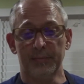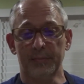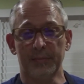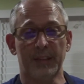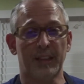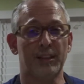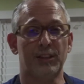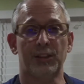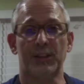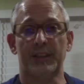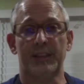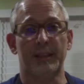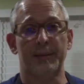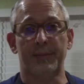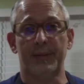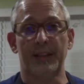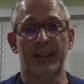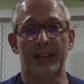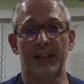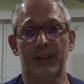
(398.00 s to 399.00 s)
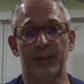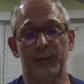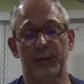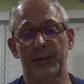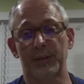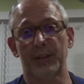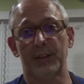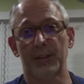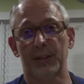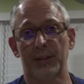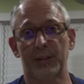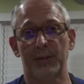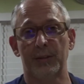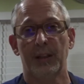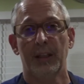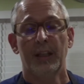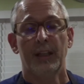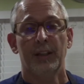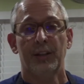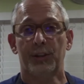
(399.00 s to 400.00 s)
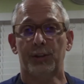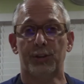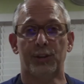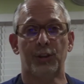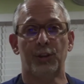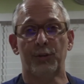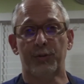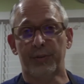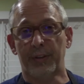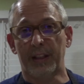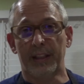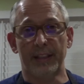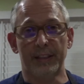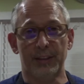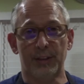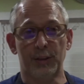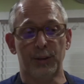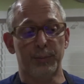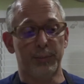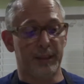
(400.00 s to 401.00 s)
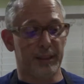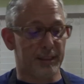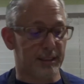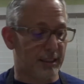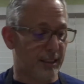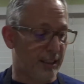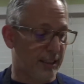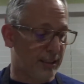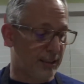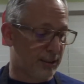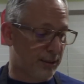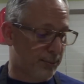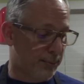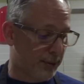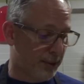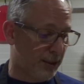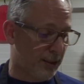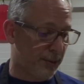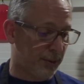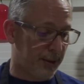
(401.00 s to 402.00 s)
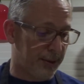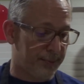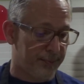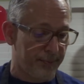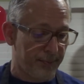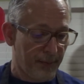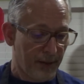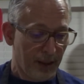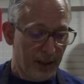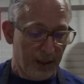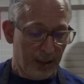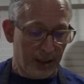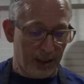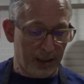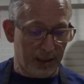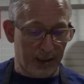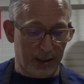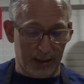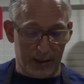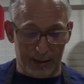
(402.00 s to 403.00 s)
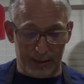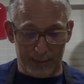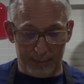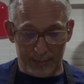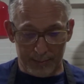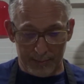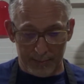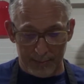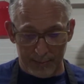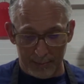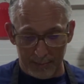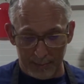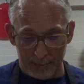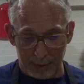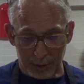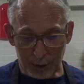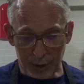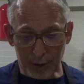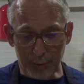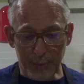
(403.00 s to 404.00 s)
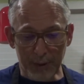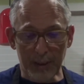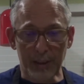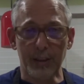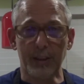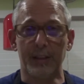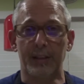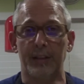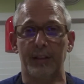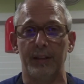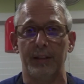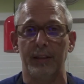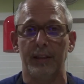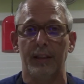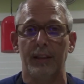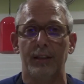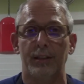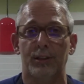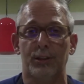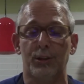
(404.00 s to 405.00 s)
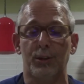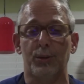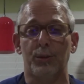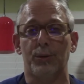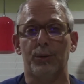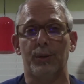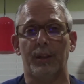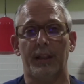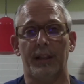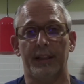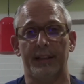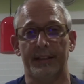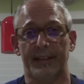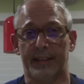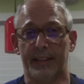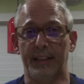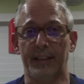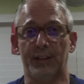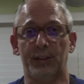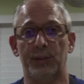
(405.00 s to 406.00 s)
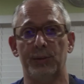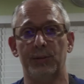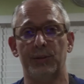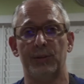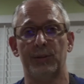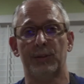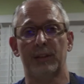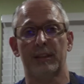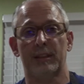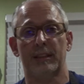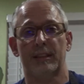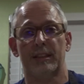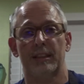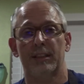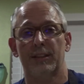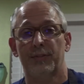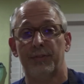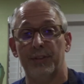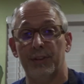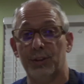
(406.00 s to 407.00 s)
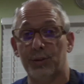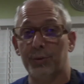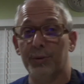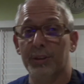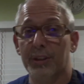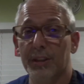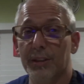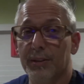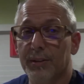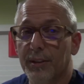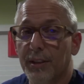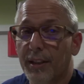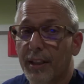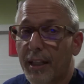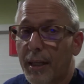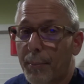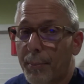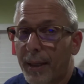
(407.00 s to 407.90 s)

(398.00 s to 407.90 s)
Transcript: that's just something I learned to do. There's no flies, no bugs in the house, but anyway. So it should be good. So stay tuned, you'll get to see the finished result. All right,